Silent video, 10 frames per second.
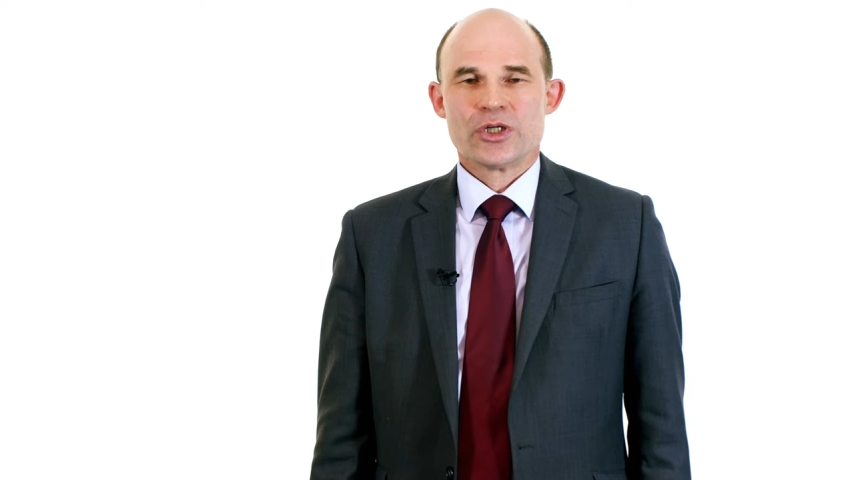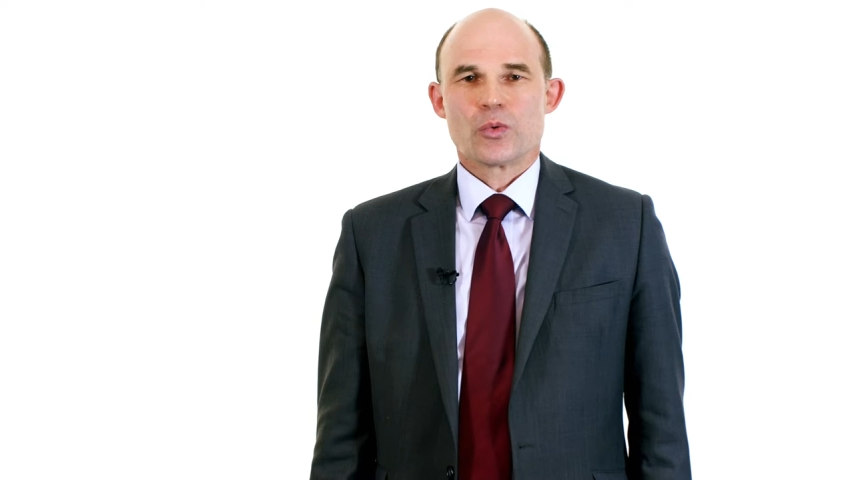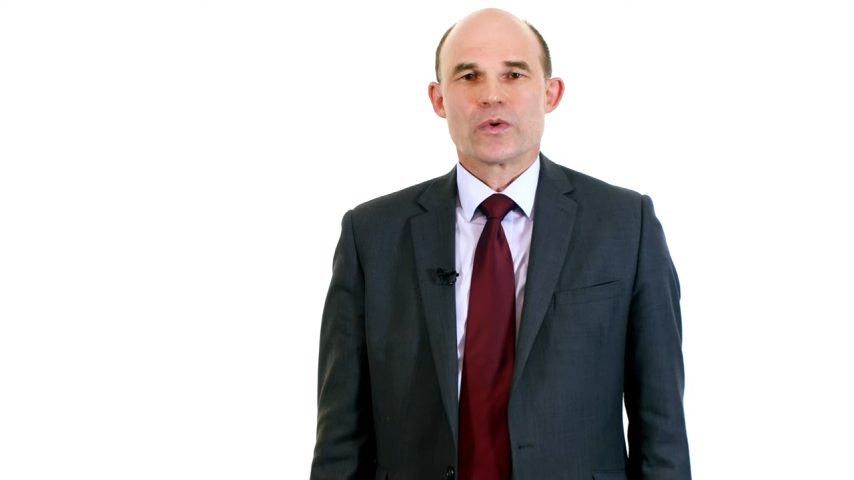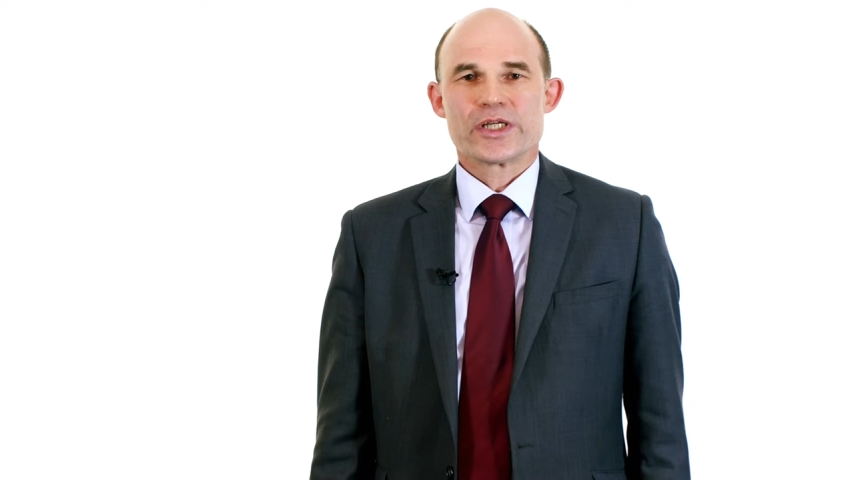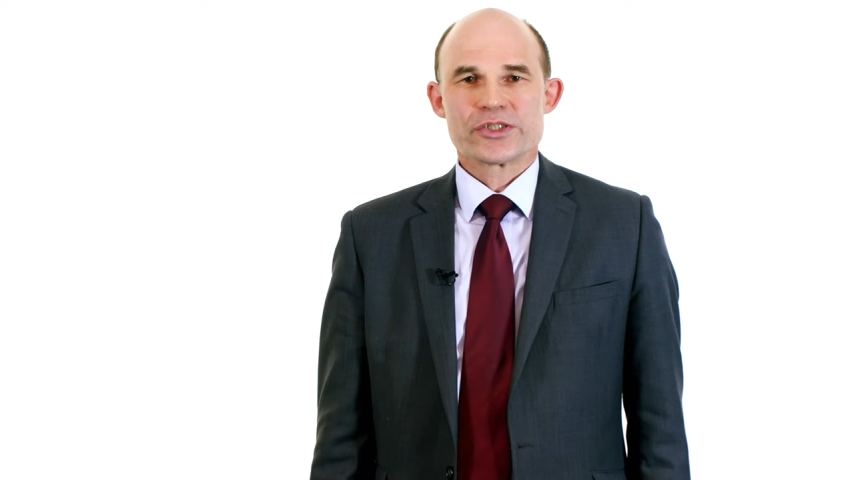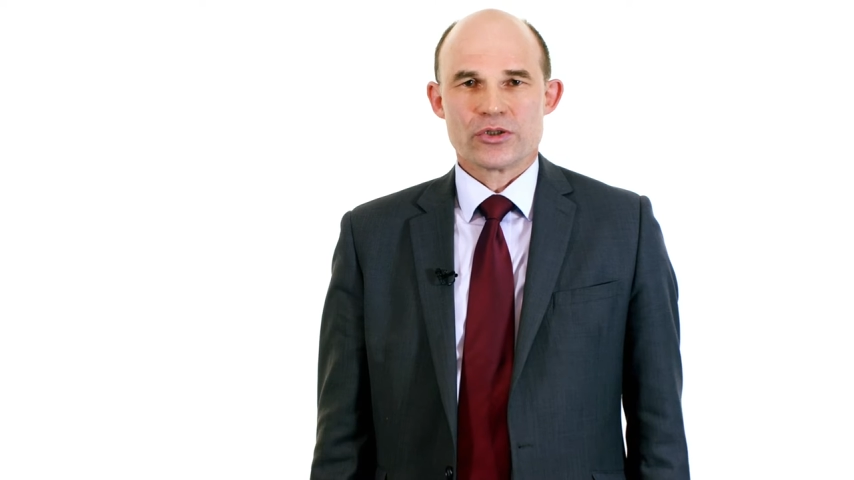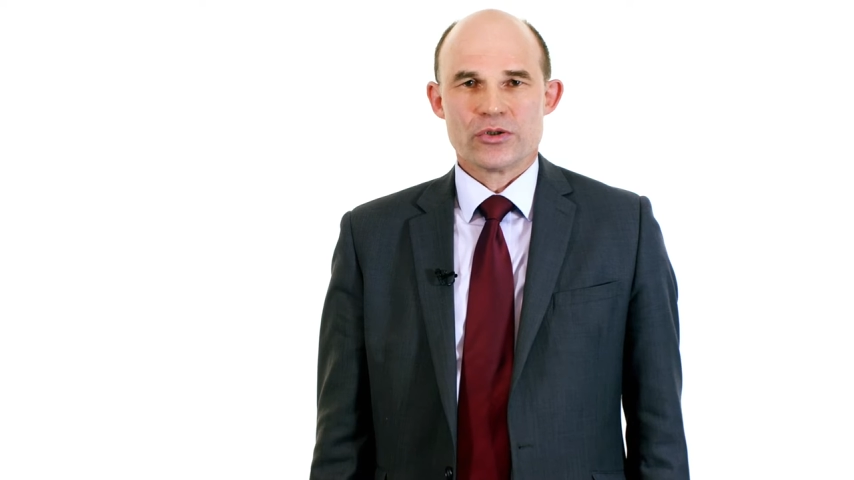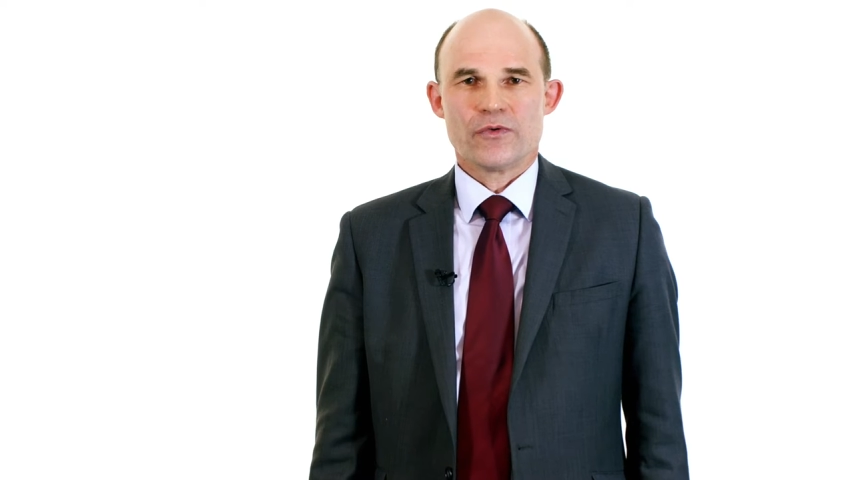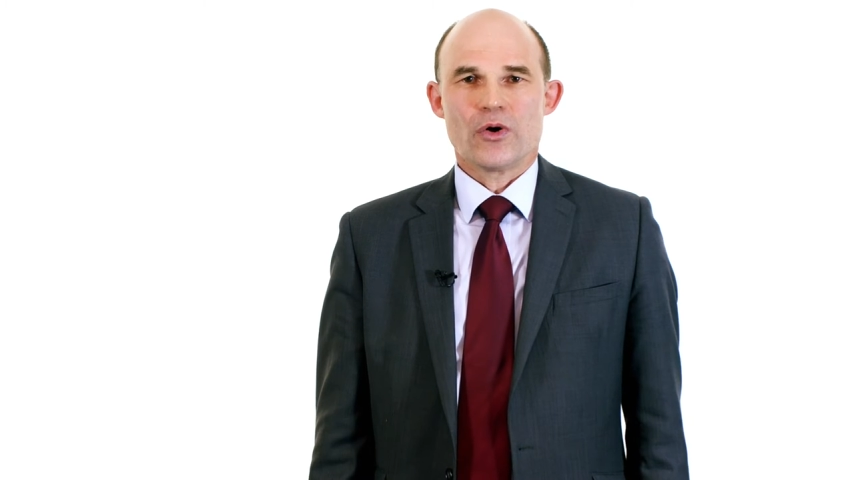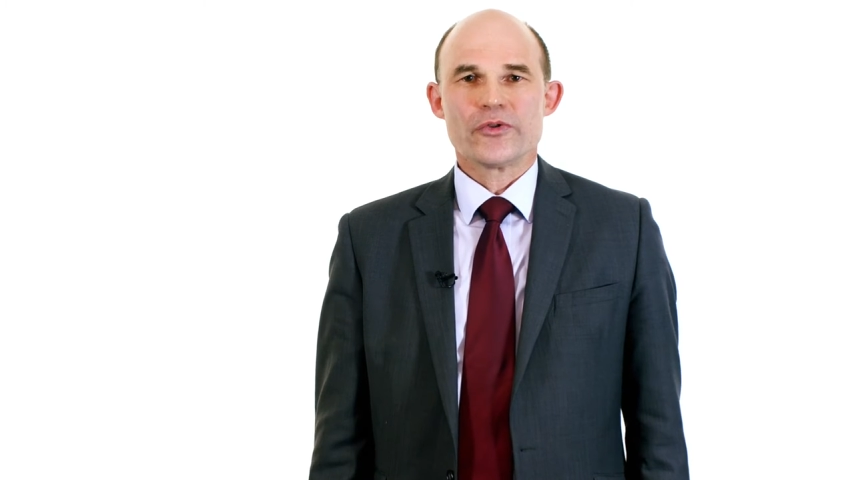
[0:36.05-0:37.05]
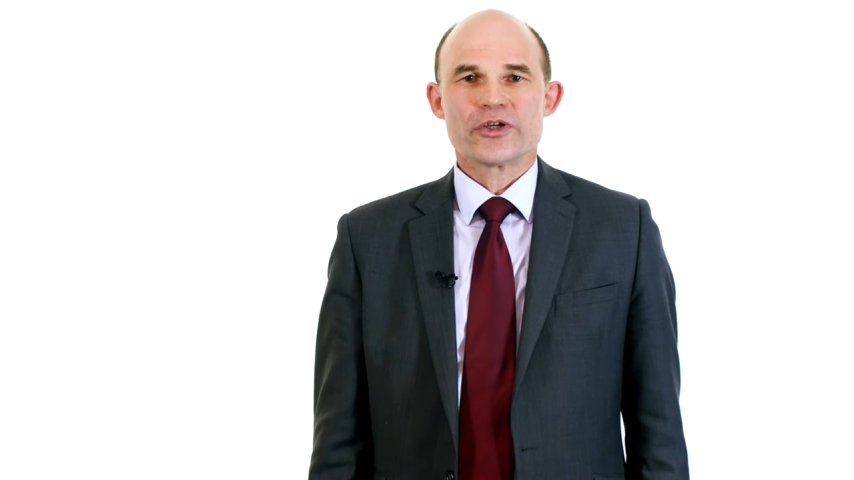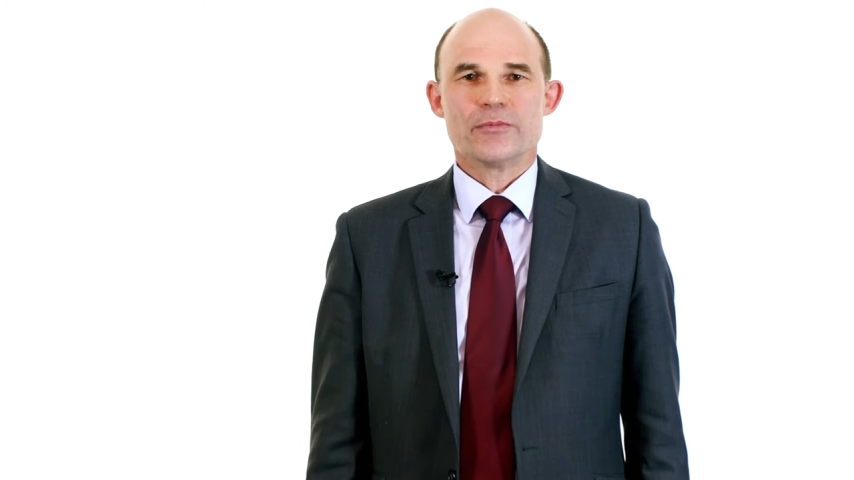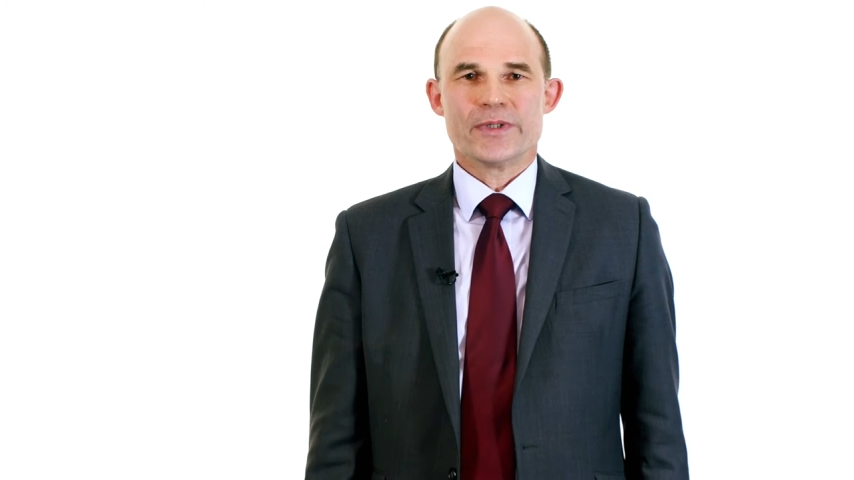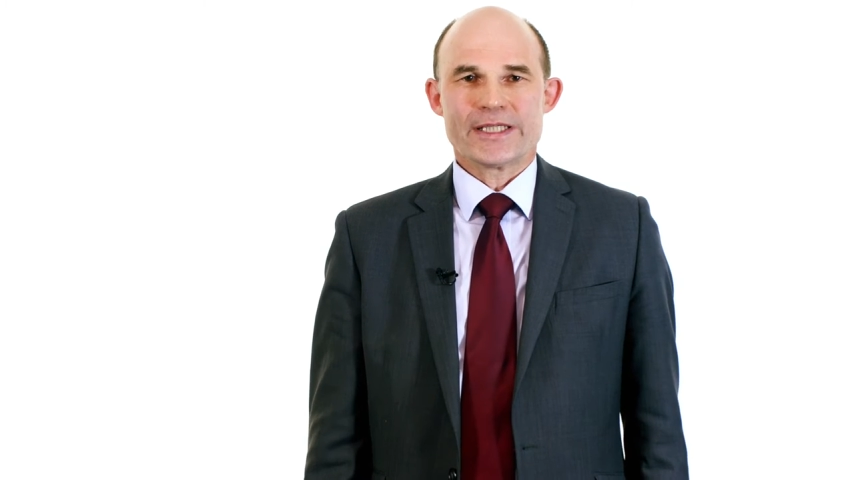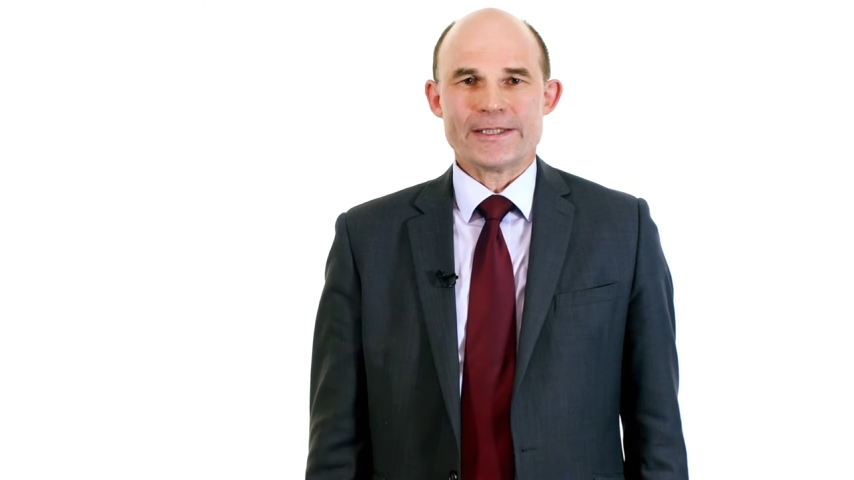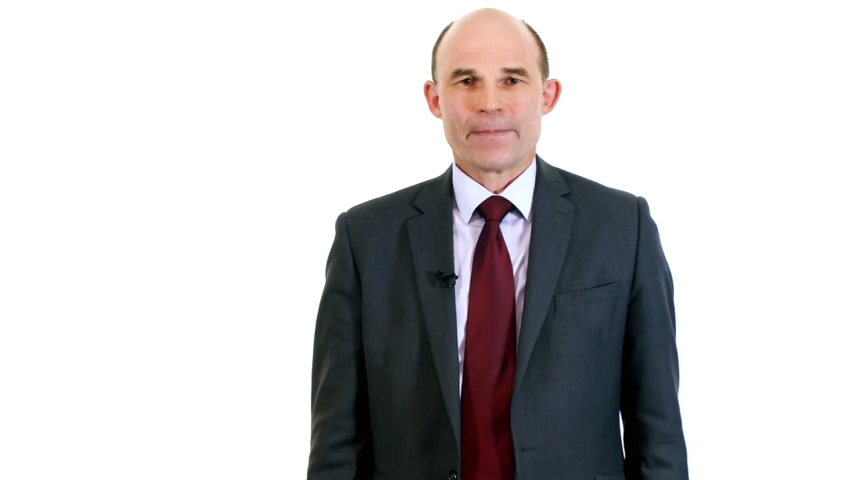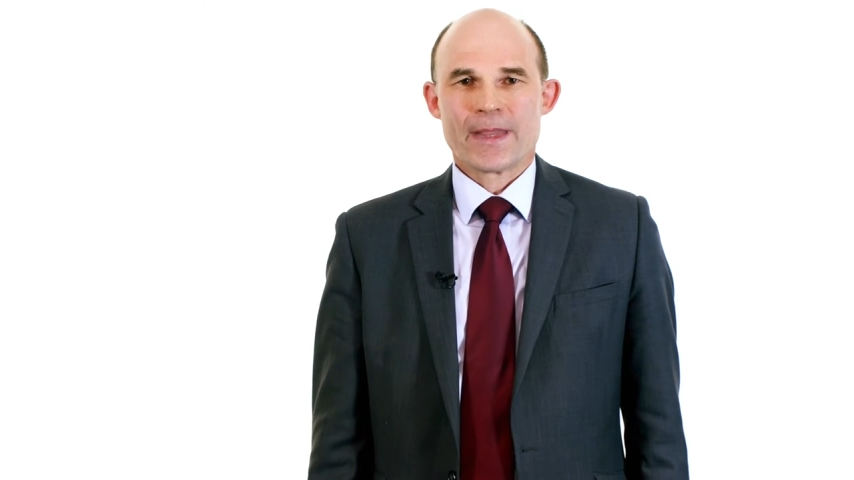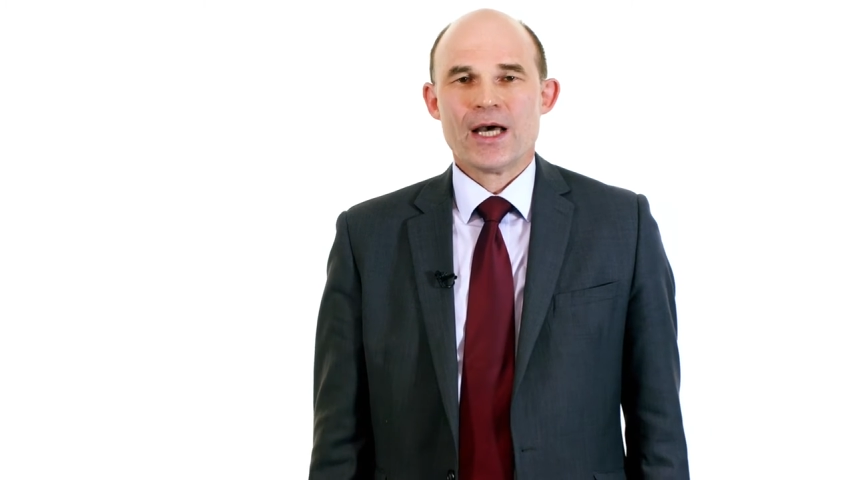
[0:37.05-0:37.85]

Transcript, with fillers: where I serve on the committee